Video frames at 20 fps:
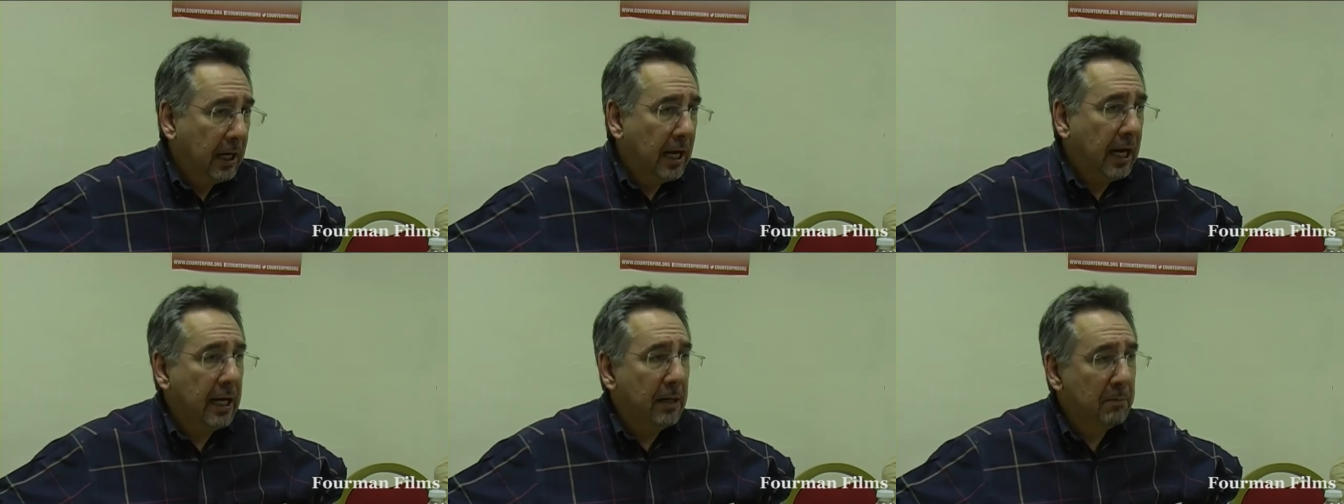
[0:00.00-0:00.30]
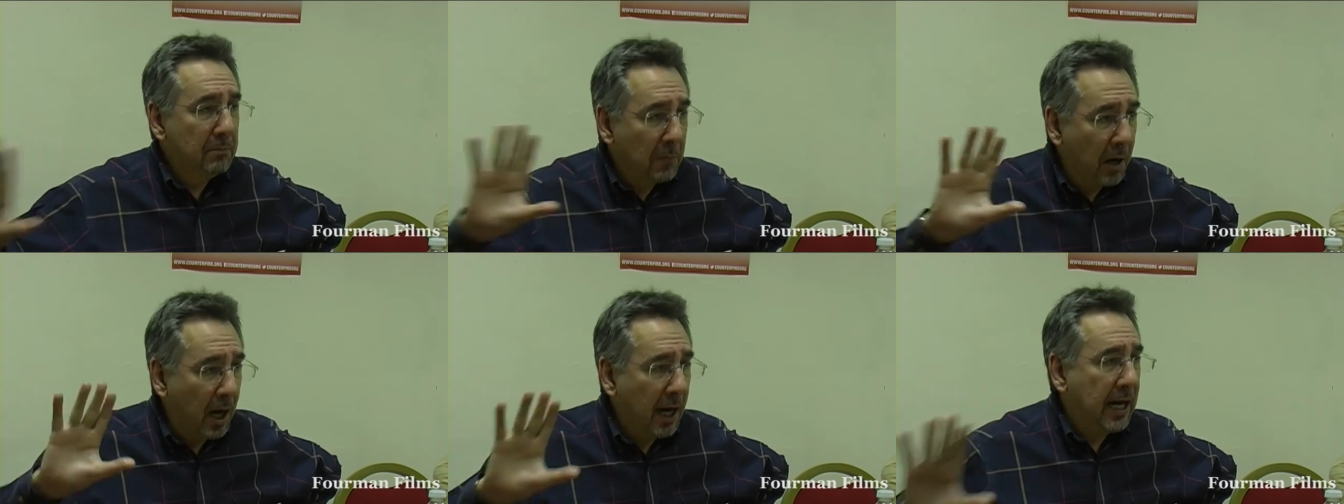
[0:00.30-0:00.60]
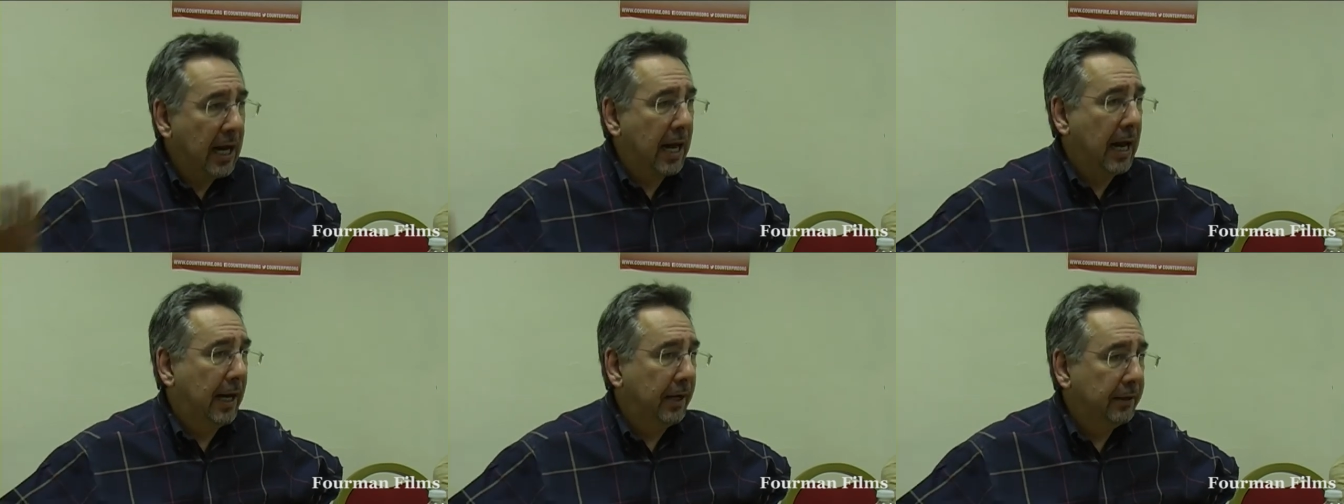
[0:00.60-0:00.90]
in
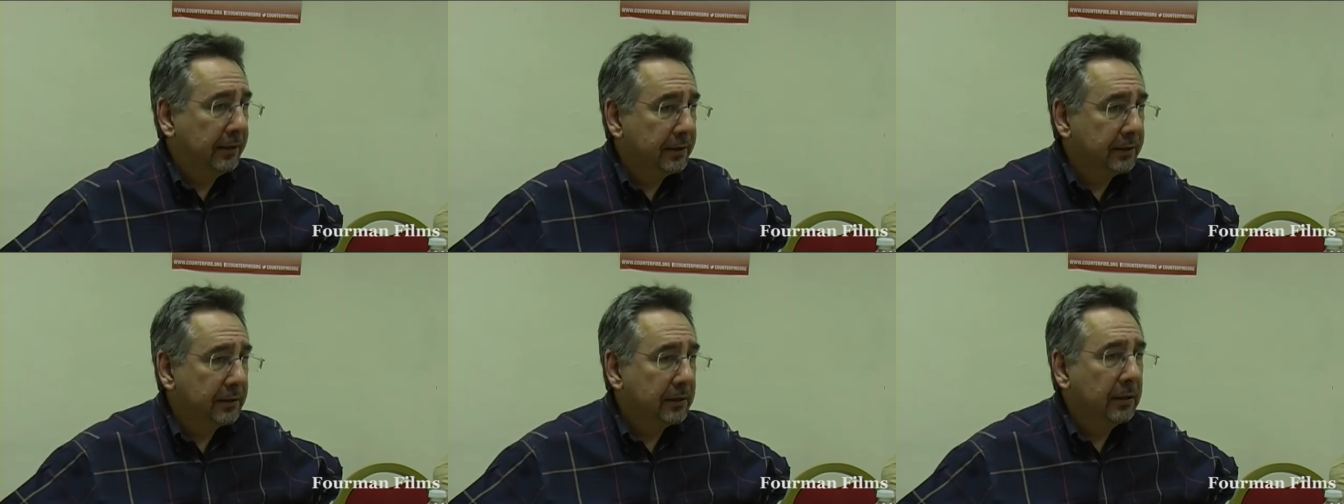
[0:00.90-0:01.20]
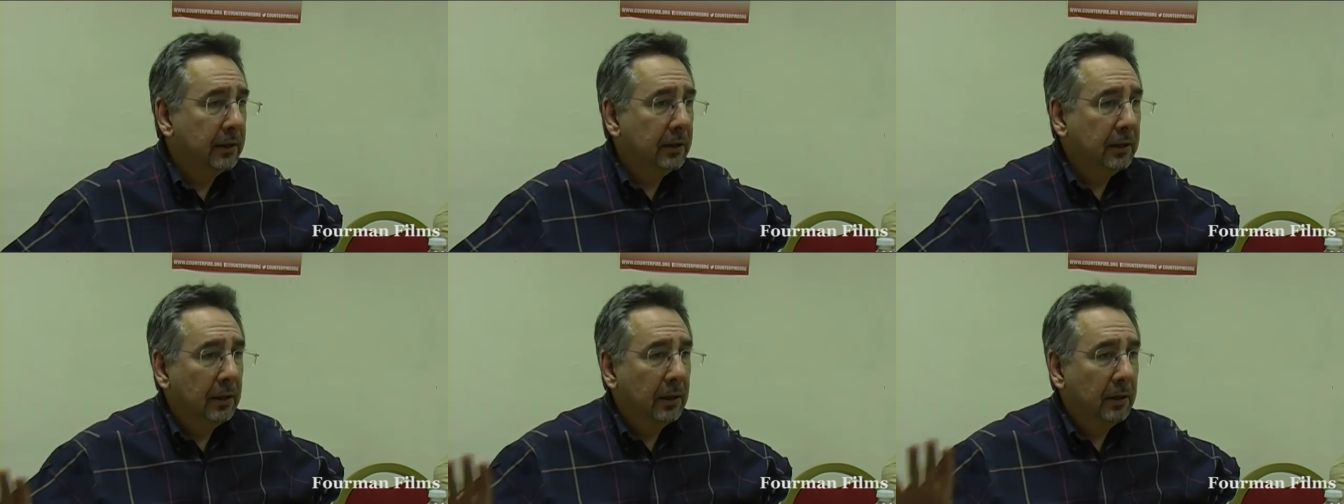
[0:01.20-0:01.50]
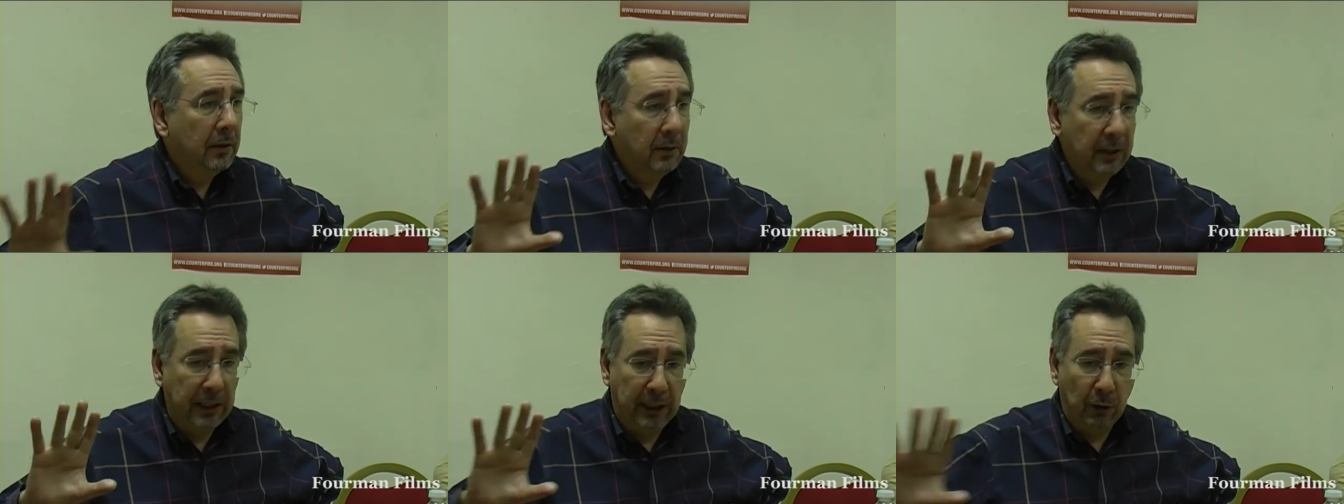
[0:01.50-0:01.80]
my house,
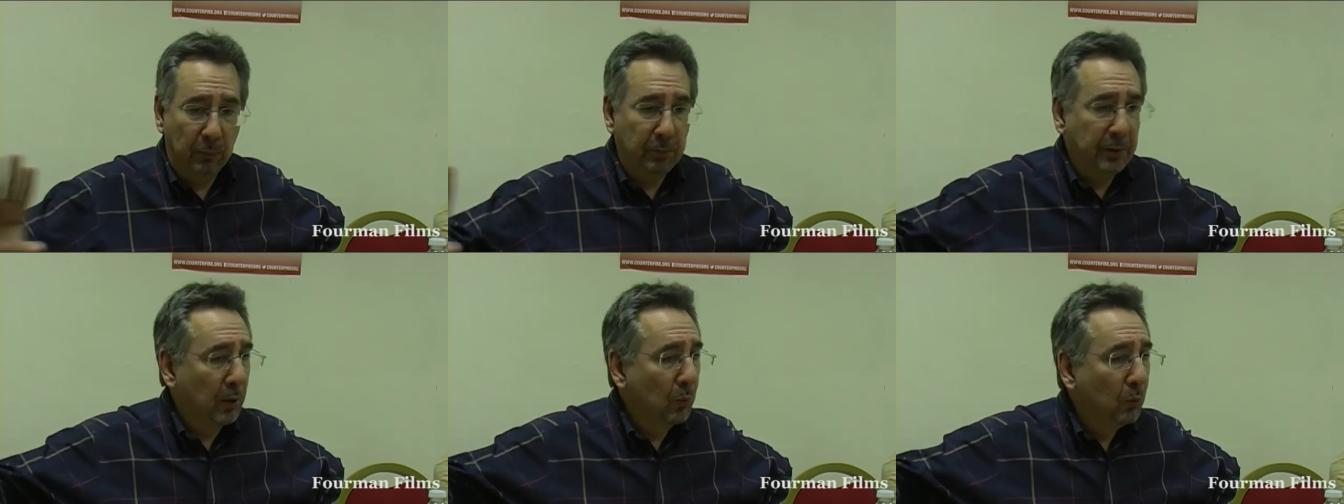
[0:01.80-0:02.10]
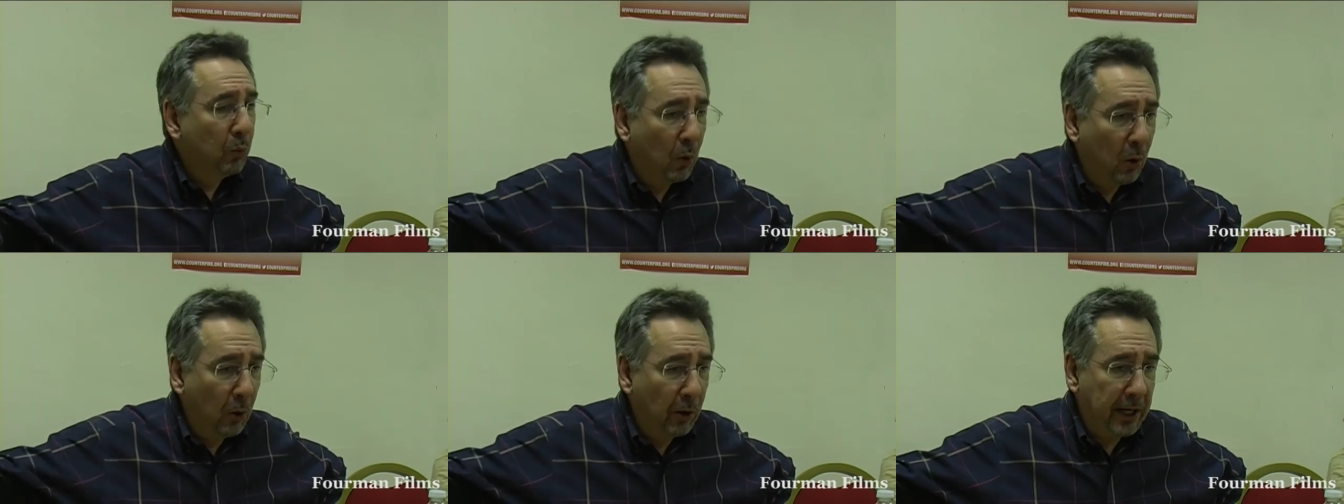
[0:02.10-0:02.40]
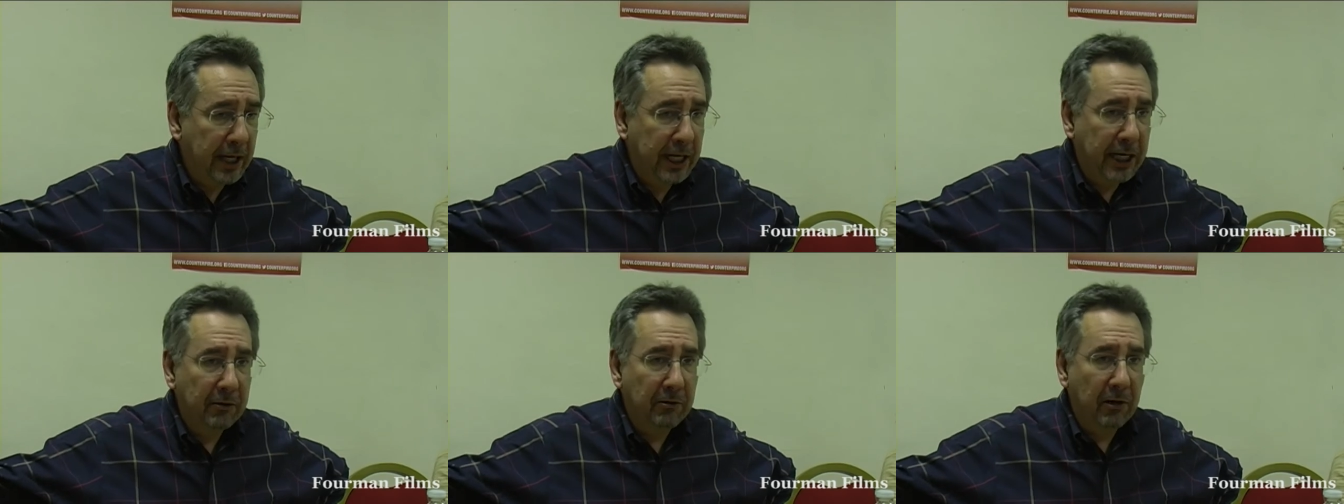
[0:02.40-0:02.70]
he could be a war
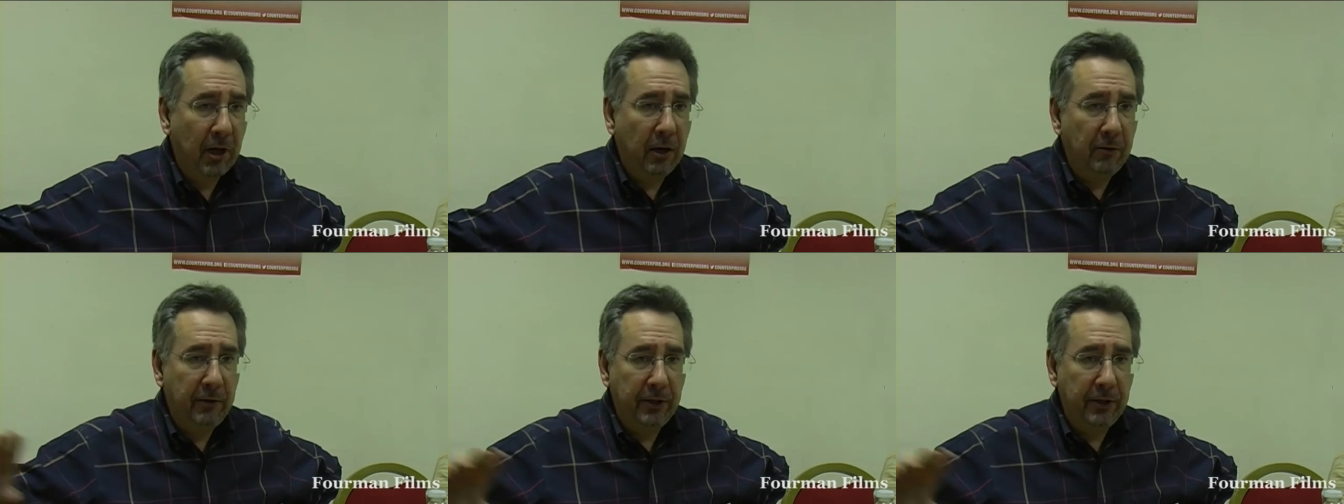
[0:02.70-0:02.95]
hero,